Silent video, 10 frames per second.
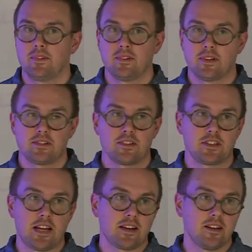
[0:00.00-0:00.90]
there's a
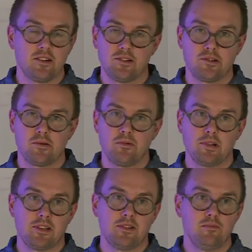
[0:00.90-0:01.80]
Slack group
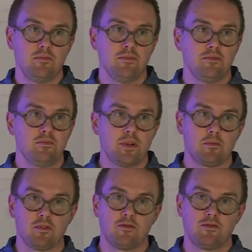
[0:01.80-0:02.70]
with
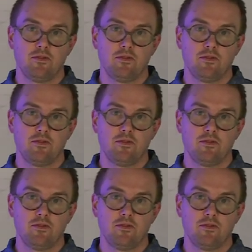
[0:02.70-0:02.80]
people